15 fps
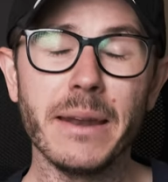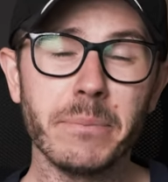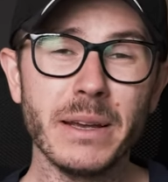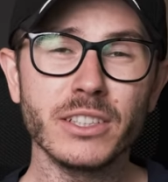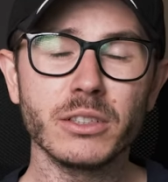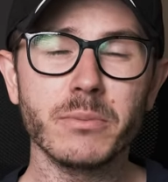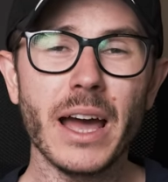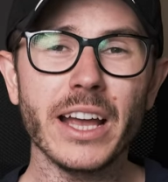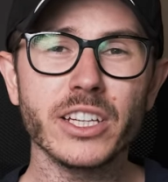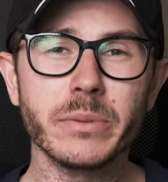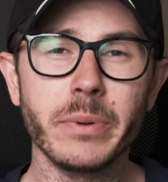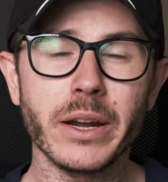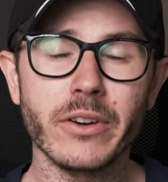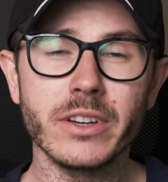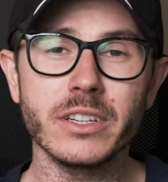and based on my
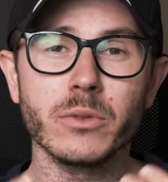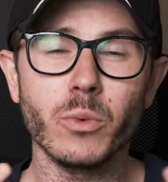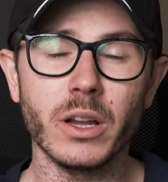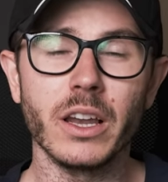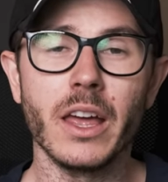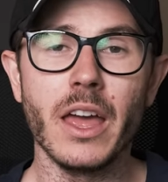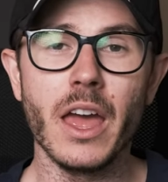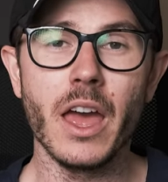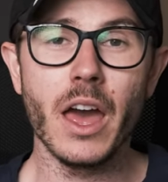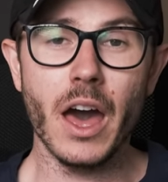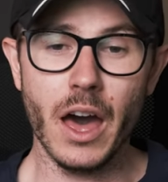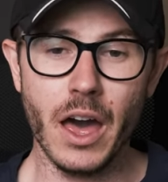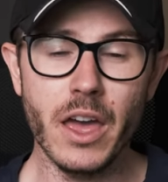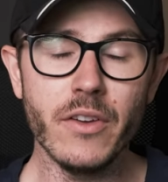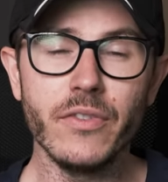experience well
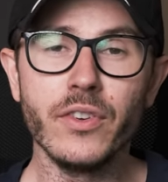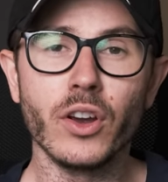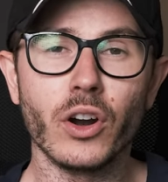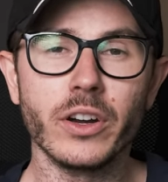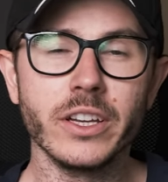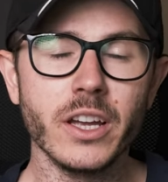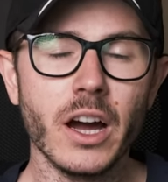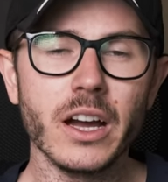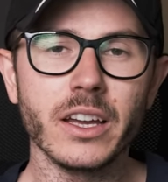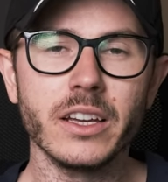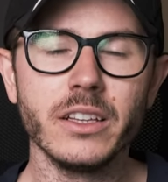if you're a young